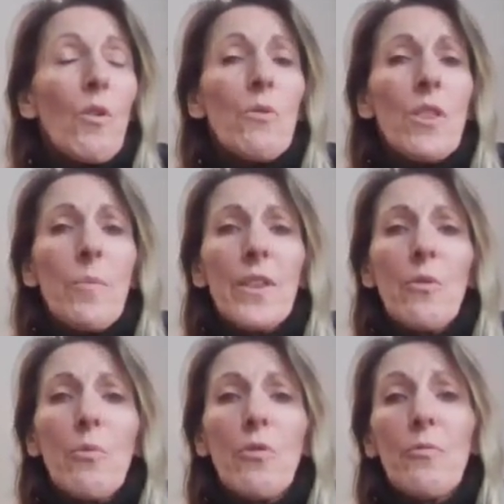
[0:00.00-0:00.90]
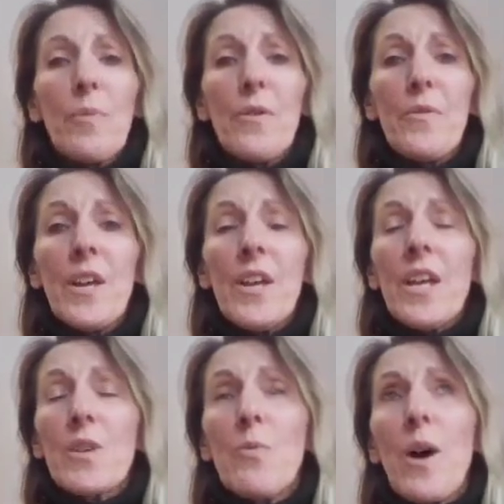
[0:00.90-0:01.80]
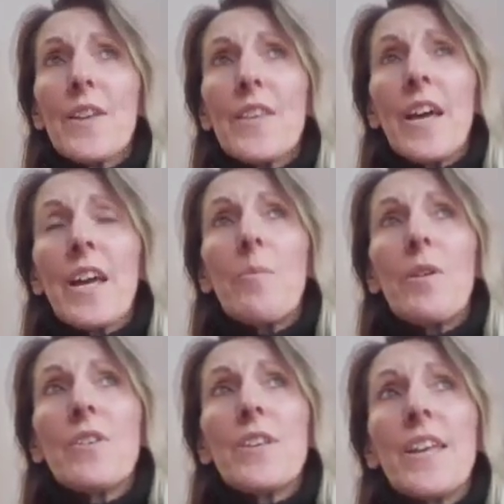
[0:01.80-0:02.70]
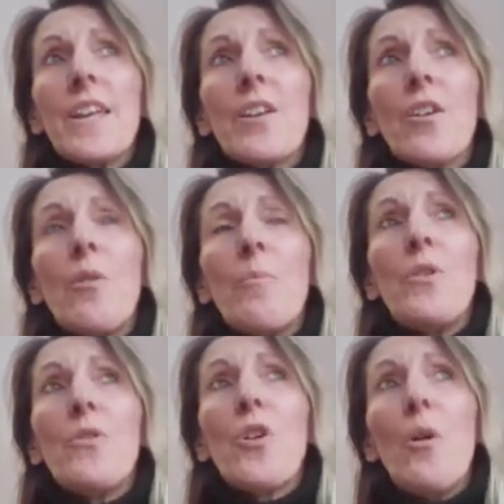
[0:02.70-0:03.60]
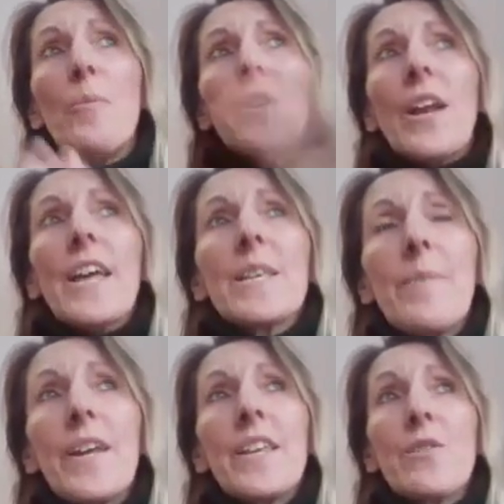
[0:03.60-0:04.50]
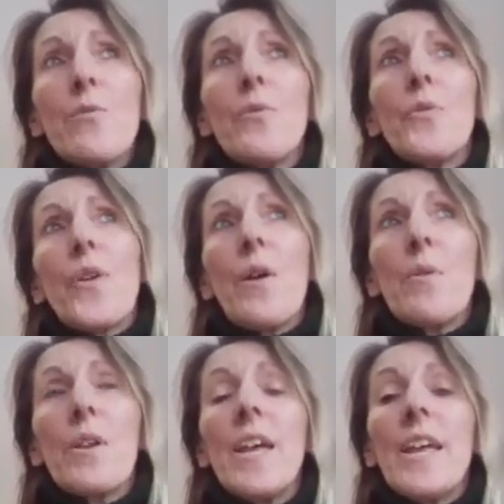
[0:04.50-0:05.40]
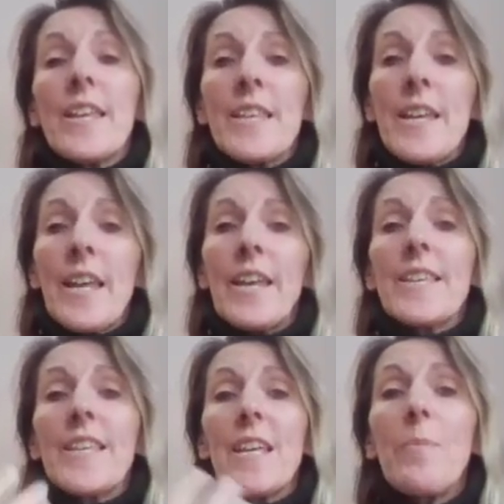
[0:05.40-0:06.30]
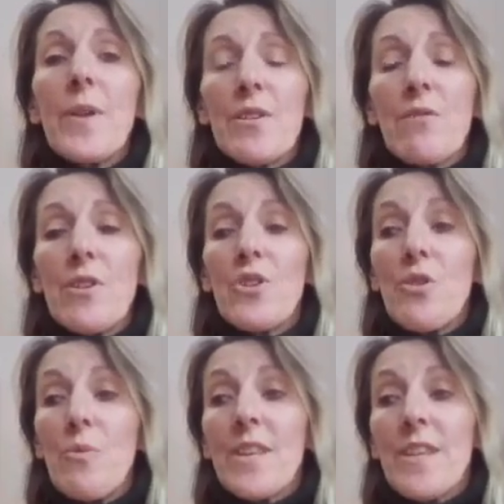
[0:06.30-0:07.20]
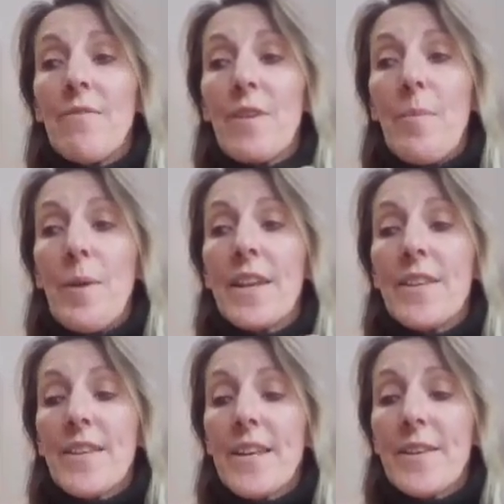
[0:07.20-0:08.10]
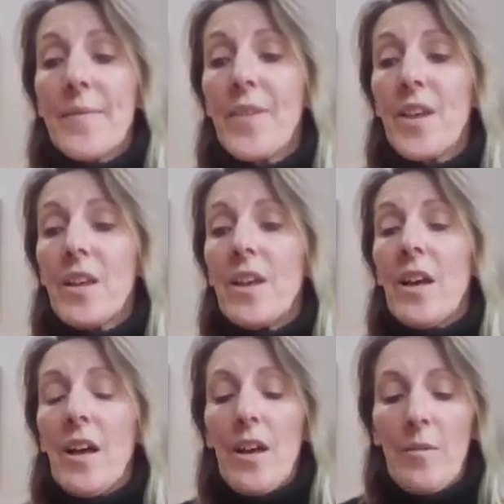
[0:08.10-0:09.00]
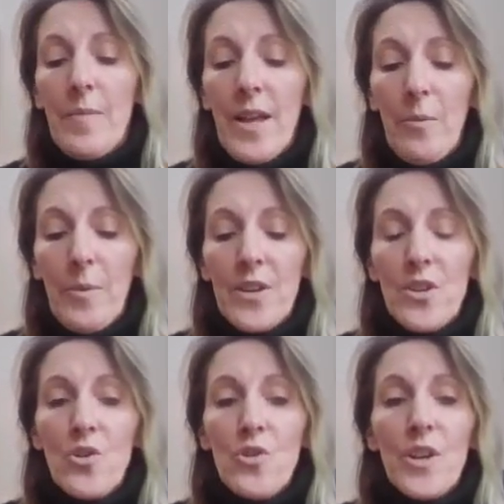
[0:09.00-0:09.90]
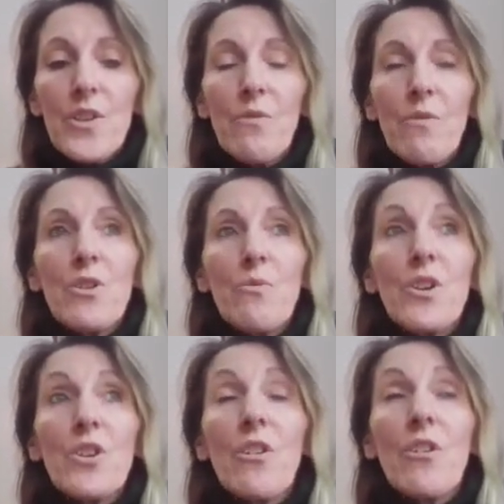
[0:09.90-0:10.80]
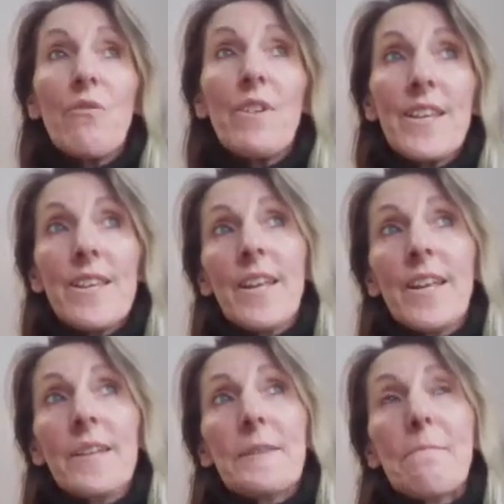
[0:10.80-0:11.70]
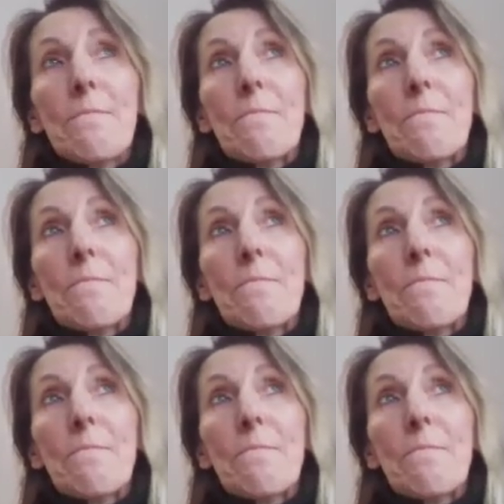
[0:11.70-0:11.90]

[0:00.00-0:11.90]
with it being the wolf moon, as well as that community and communal aspect, it's also taking us deep into our intuitive abilities, helping us to trust our intuition and our instincts.